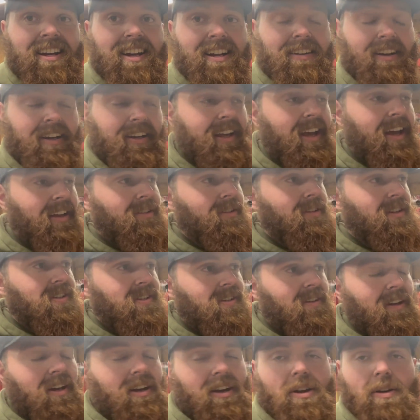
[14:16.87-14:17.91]
And like, yeah, dude,
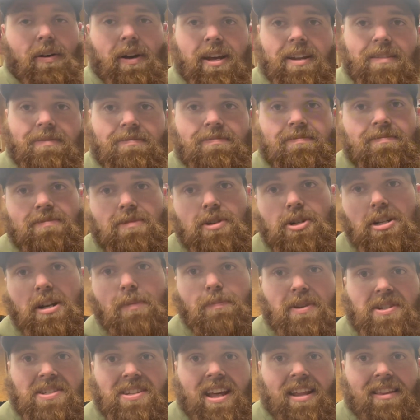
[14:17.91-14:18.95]
just go ahead and
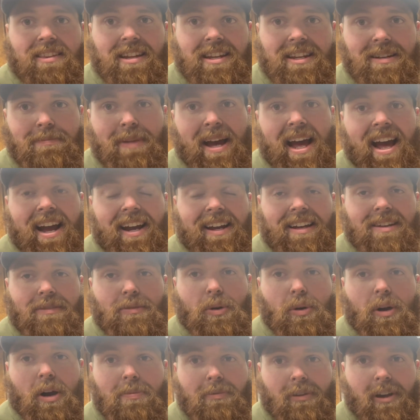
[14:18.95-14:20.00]
ship us that thing back and
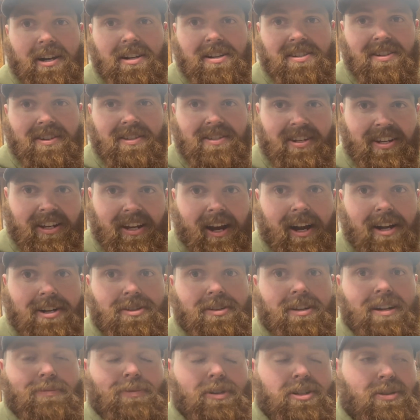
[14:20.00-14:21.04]
we'll upgrade it to a TI trim,